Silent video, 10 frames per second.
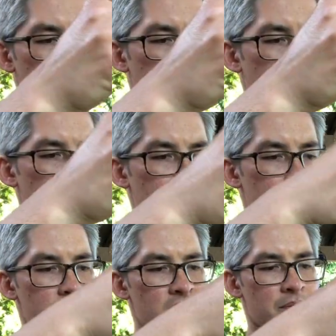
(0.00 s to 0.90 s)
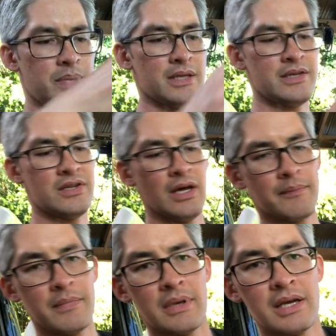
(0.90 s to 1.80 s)
Now, the reason I picked this up
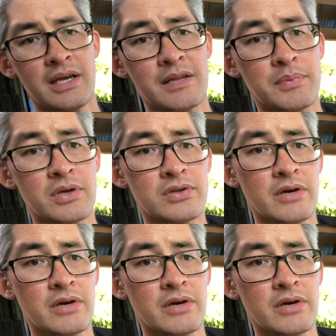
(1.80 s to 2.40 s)
is because